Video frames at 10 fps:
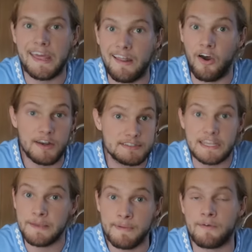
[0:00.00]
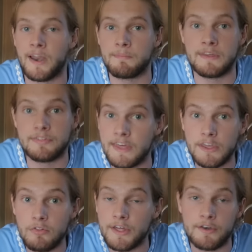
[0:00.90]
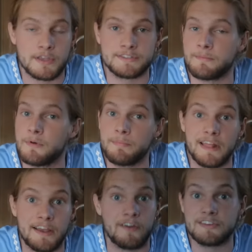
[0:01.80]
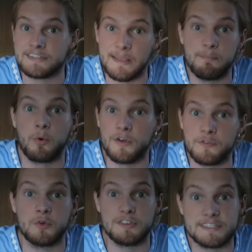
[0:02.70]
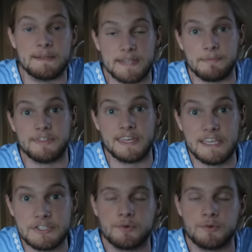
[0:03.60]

And honestly, he might write me a thank you letter because I'm going to be like on the same board of doing the same type of thing he's